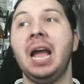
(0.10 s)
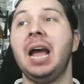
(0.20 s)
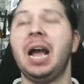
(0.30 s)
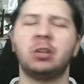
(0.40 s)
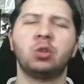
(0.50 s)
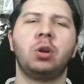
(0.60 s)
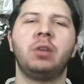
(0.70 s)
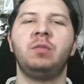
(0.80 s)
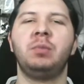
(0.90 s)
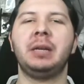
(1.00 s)
How's it going
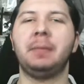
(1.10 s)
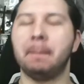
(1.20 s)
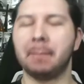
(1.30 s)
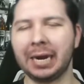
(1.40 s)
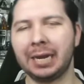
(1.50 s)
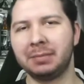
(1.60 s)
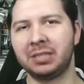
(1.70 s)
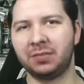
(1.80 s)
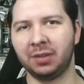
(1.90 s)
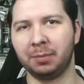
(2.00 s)
everybody? My name is
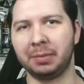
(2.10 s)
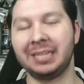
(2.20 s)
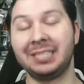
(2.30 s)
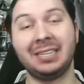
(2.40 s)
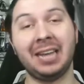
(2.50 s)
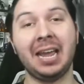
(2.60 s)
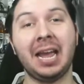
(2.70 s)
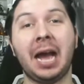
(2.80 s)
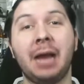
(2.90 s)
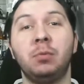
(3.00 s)
Philip and today
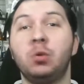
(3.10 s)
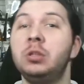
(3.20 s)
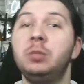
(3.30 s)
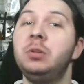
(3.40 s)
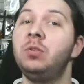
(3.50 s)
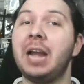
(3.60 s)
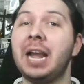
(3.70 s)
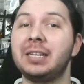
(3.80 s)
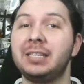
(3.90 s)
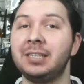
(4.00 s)
I'm going to be
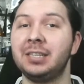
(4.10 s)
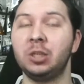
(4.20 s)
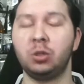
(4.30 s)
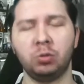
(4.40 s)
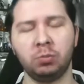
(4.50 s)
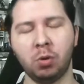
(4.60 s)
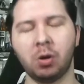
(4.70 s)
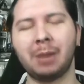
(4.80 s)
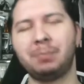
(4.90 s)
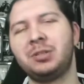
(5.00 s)
reacting to more
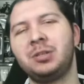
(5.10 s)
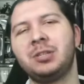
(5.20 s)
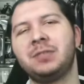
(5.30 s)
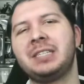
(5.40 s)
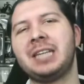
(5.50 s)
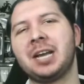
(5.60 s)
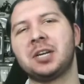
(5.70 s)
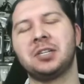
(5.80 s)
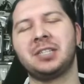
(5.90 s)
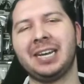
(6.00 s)
episodes of Attack
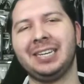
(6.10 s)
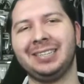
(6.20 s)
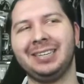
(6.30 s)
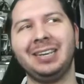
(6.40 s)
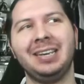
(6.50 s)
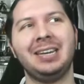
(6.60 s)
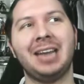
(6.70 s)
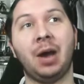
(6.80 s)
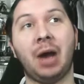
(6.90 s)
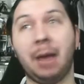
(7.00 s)
on Titan.
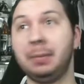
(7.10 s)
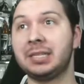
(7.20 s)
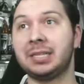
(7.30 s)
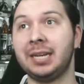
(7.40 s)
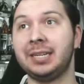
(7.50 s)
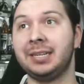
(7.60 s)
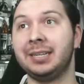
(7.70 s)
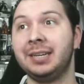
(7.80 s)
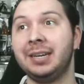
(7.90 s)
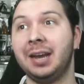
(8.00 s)
Now, I'm excited.
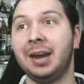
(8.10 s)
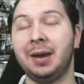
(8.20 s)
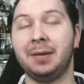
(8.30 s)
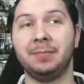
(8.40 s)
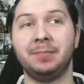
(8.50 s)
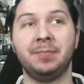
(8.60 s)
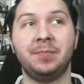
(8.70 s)
Um